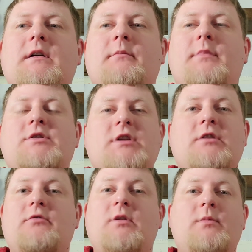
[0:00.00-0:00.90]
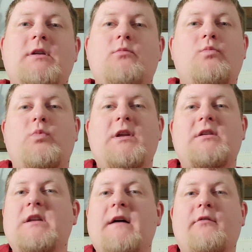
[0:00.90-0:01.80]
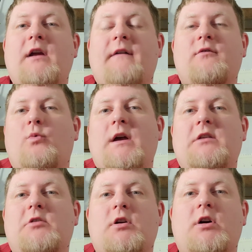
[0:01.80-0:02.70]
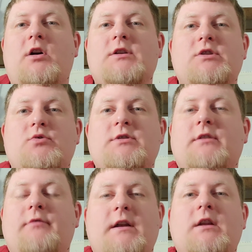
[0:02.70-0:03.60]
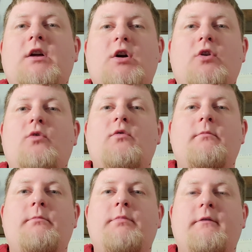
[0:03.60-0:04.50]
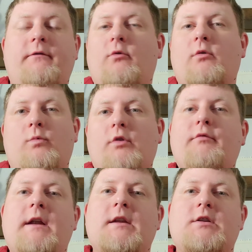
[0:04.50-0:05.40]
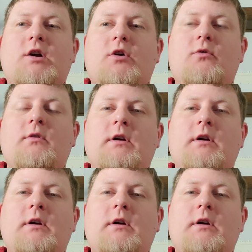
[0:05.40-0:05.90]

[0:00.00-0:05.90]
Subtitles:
But generally, we never have to wait. Our car is usually ready to go before we're ready to go.